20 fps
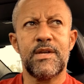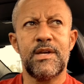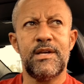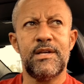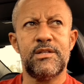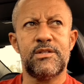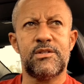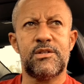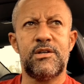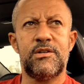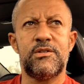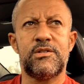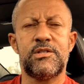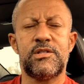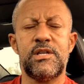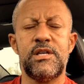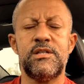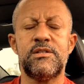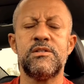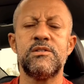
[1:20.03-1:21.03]
is there's
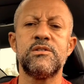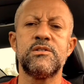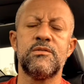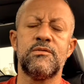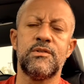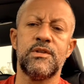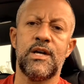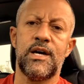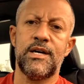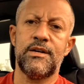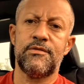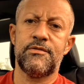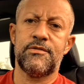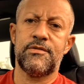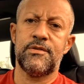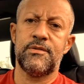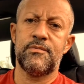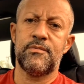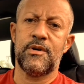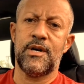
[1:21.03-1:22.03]
seasons of
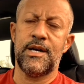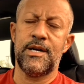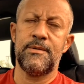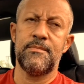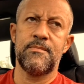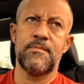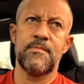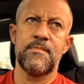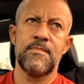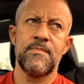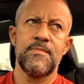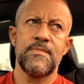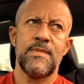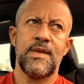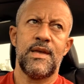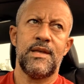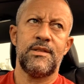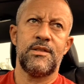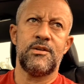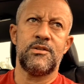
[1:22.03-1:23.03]
life, right?
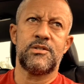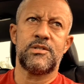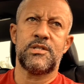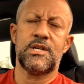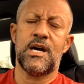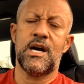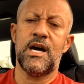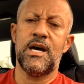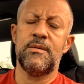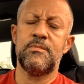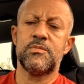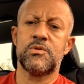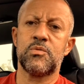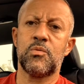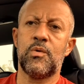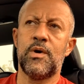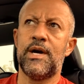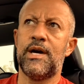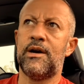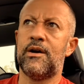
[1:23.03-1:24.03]
There's times
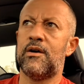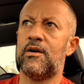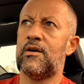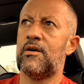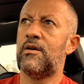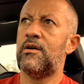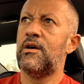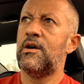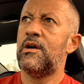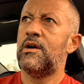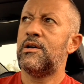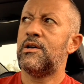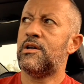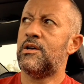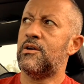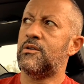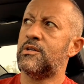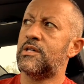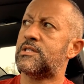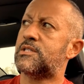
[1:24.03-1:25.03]
where, you
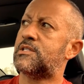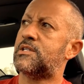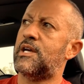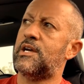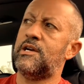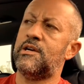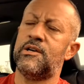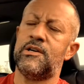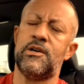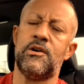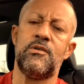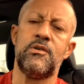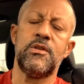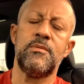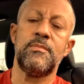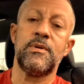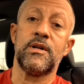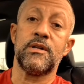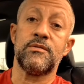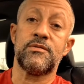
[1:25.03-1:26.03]
know, let's say you're in
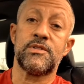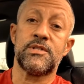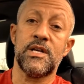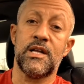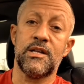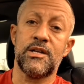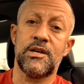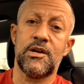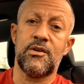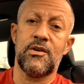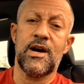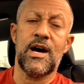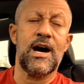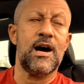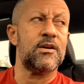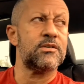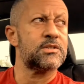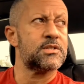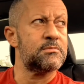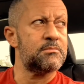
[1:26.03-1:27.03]
the middle of selling your
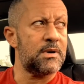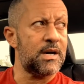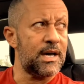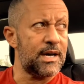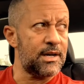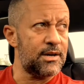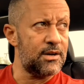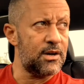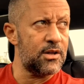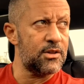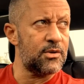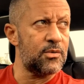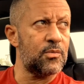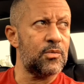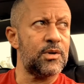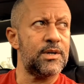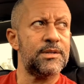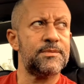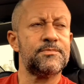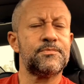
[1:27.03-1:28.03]
house and buying another
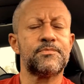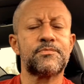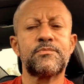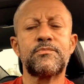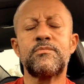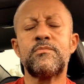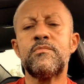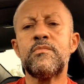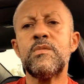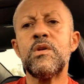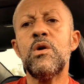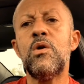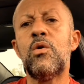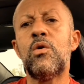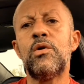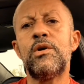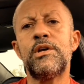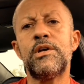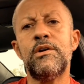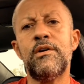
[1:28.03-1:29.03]
one,
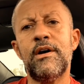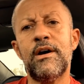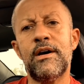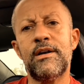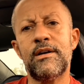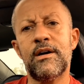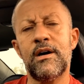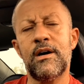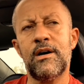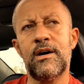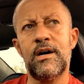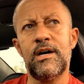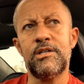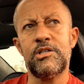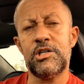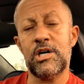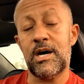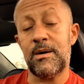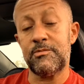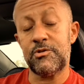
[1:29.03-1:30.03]
or you had a
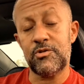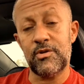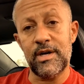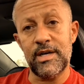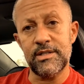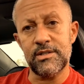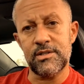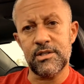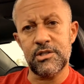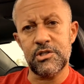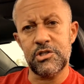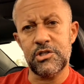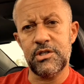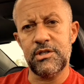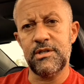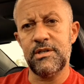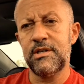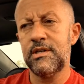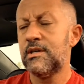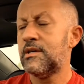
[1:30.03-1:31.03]
job
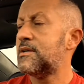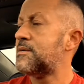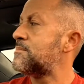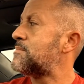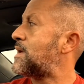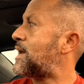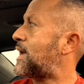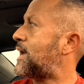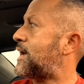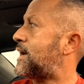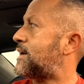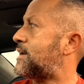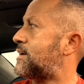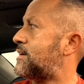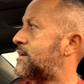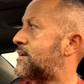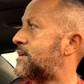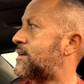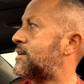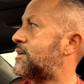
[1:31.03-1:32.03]
transition
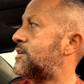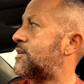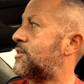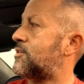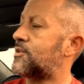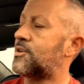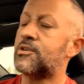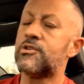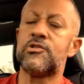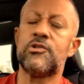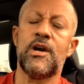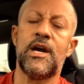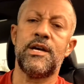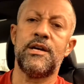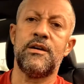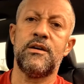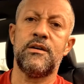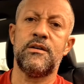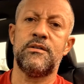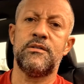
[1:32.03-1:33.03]
and, you know, you're
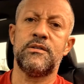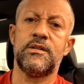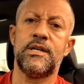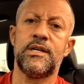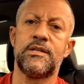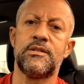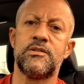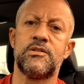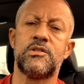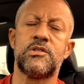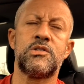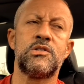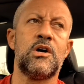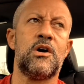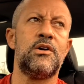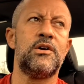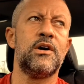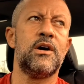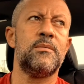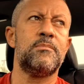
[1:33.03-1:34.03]
trying to like
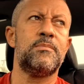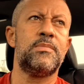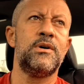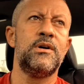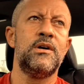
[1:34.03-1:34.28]
start on